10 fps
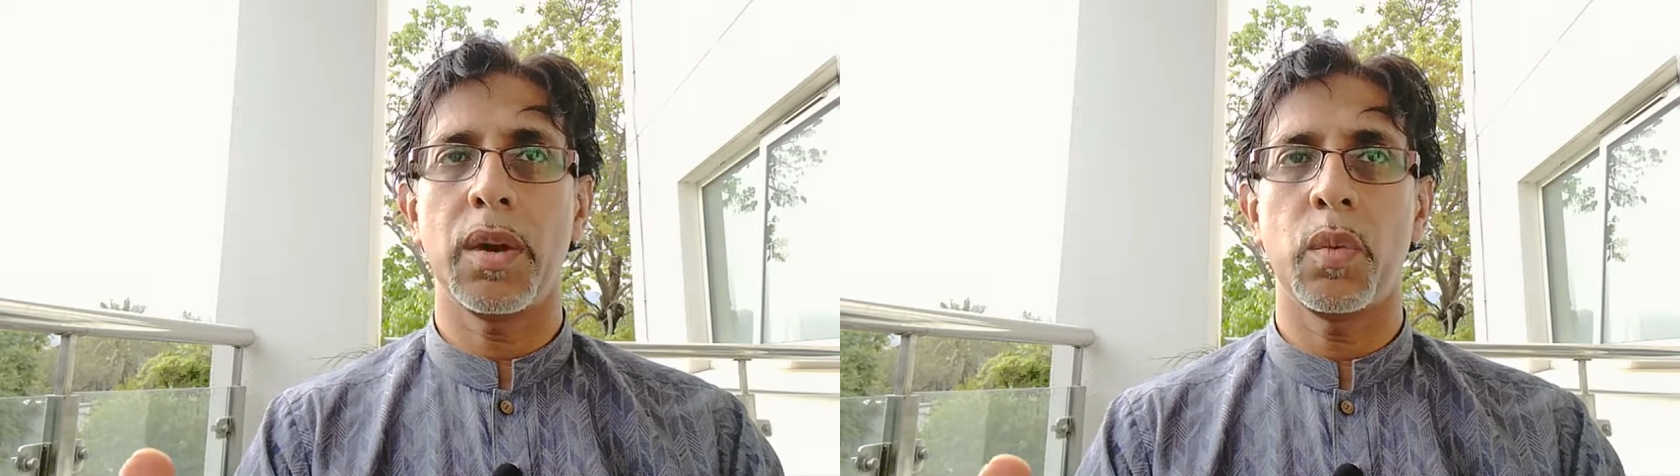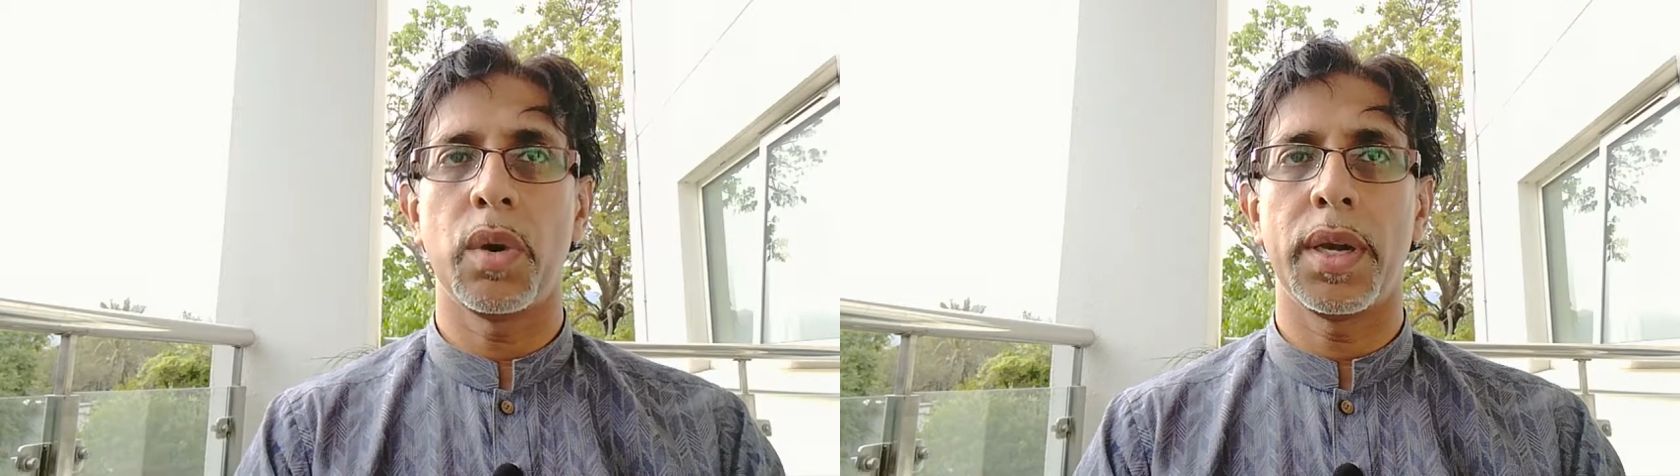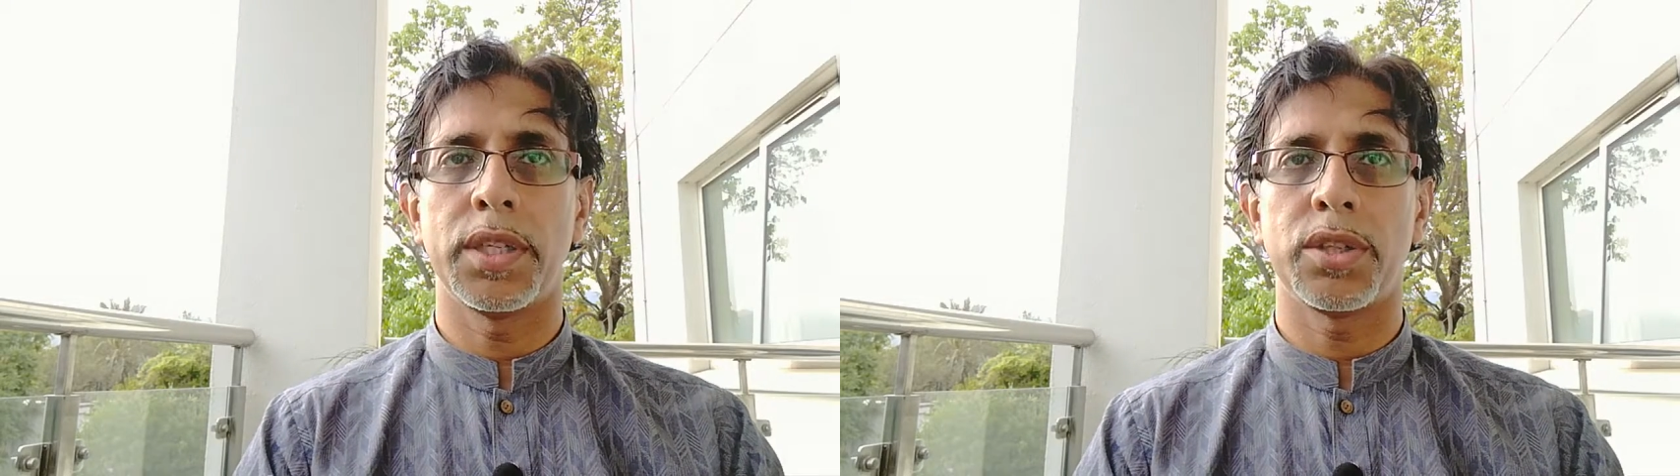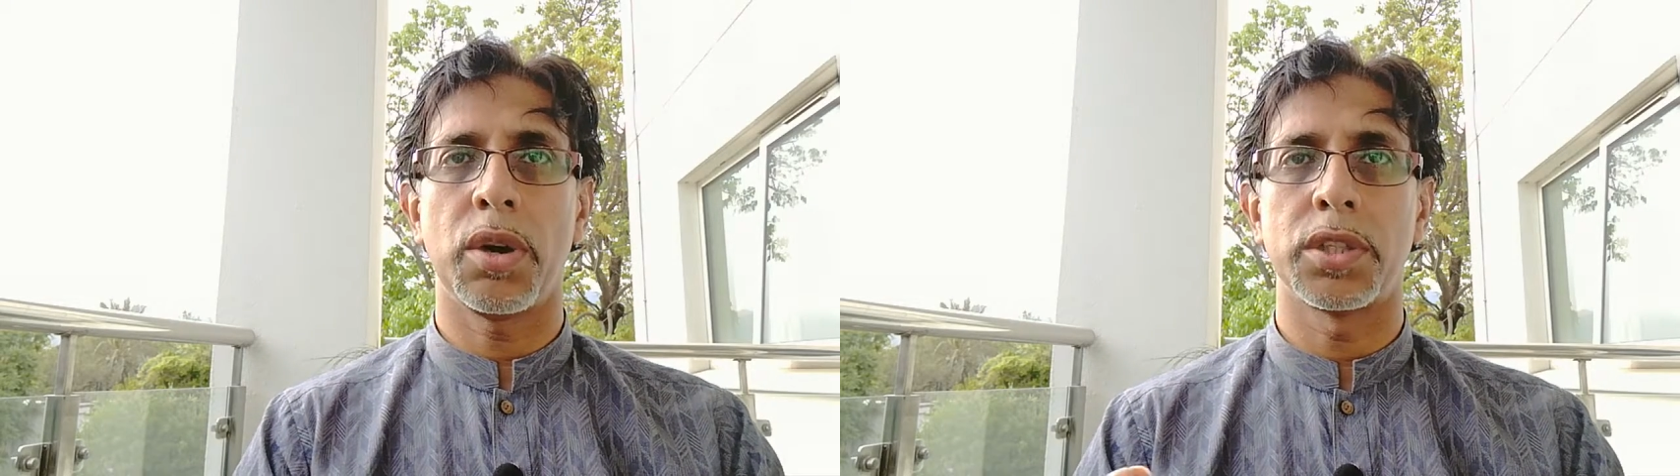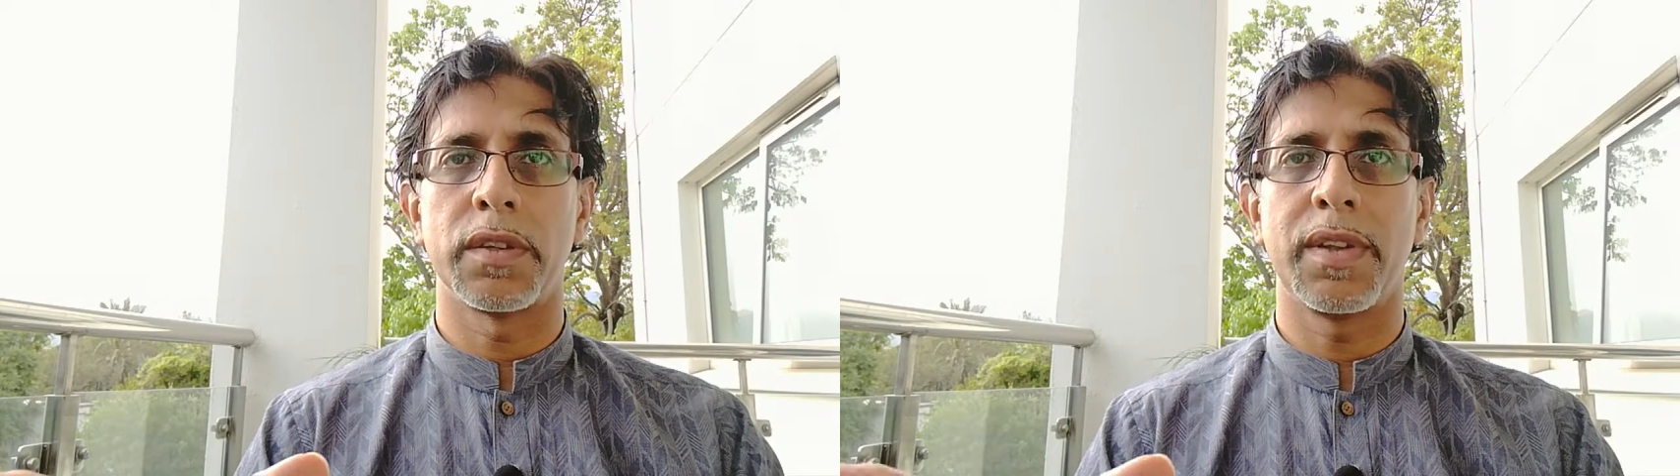were in
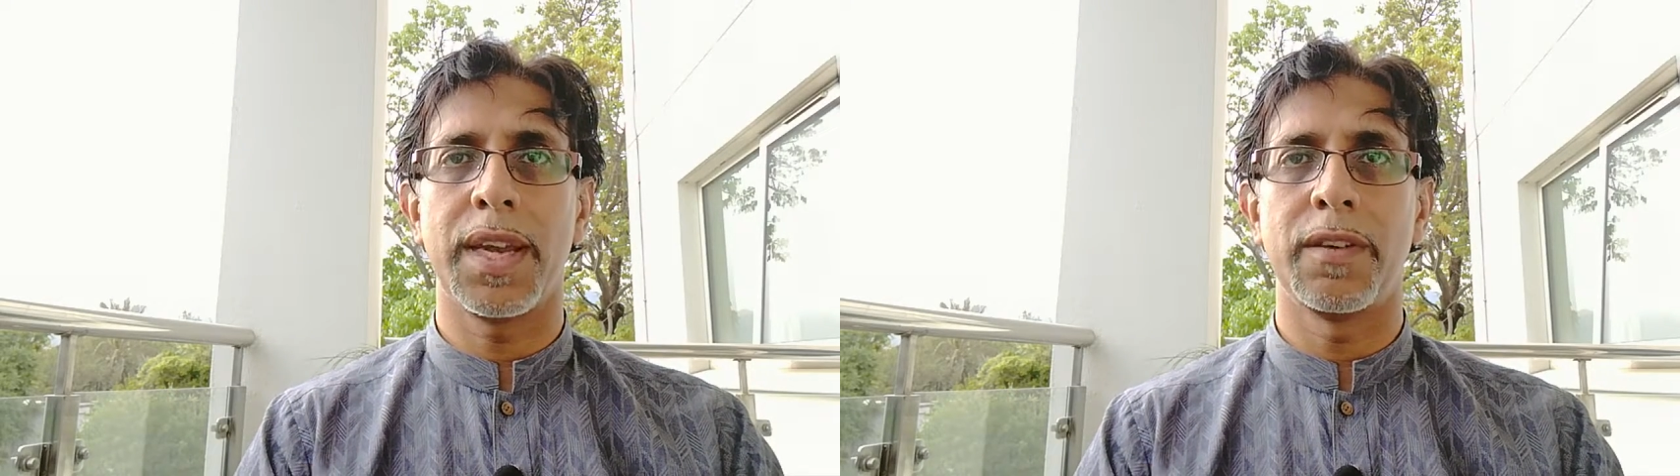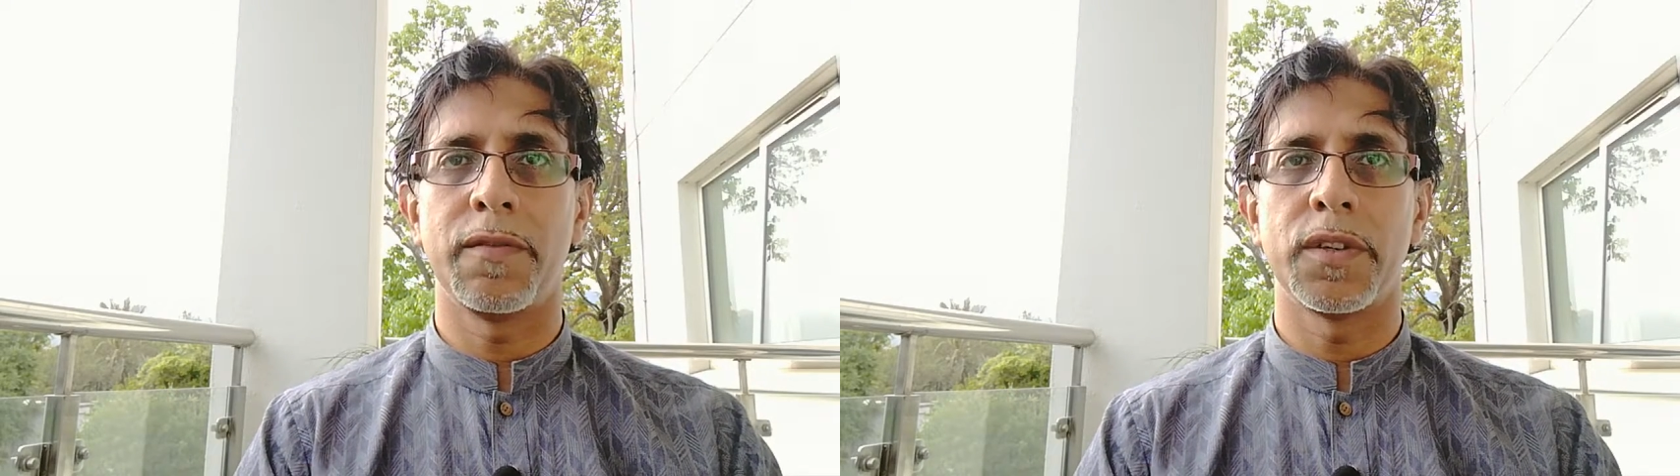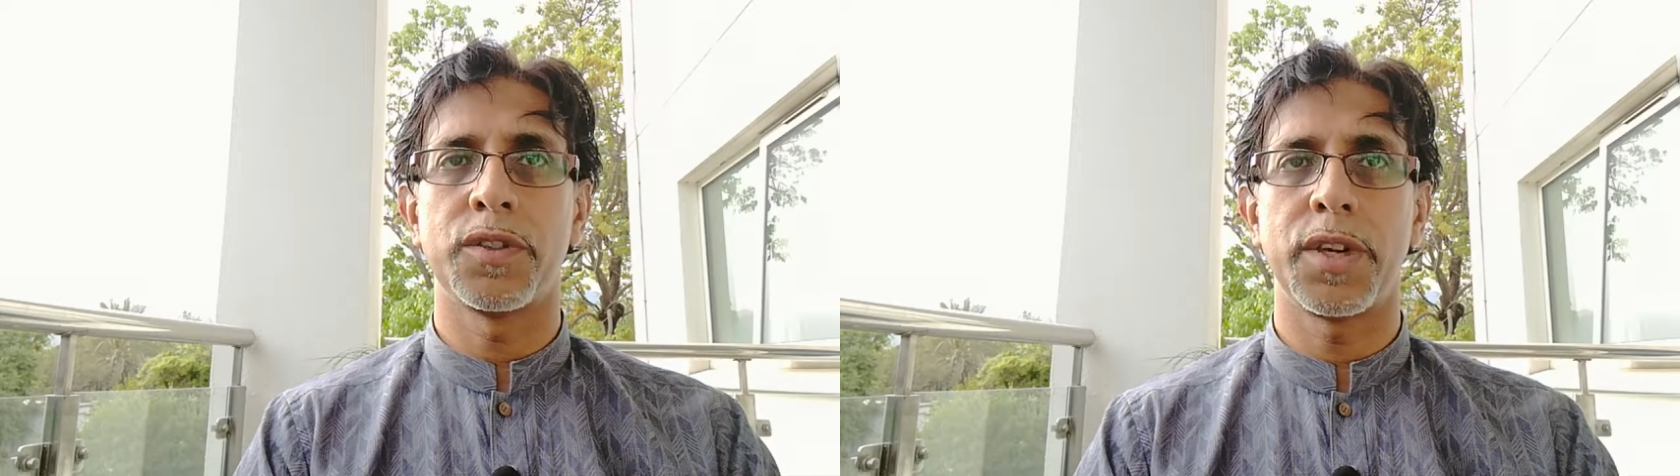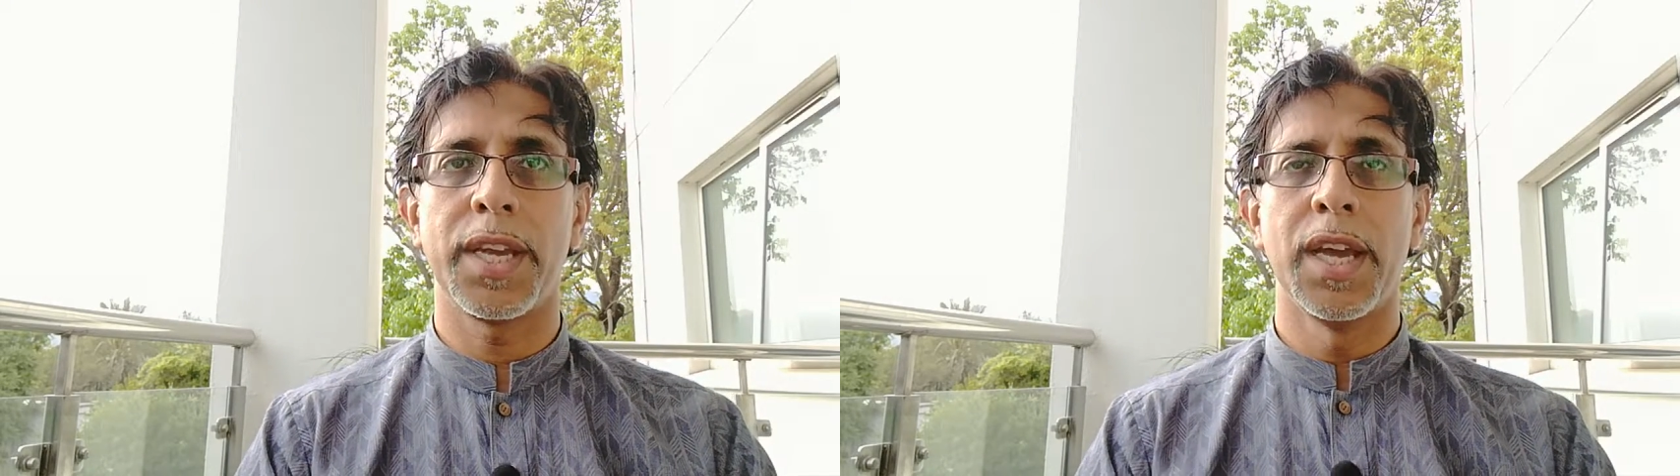charge of the infantry.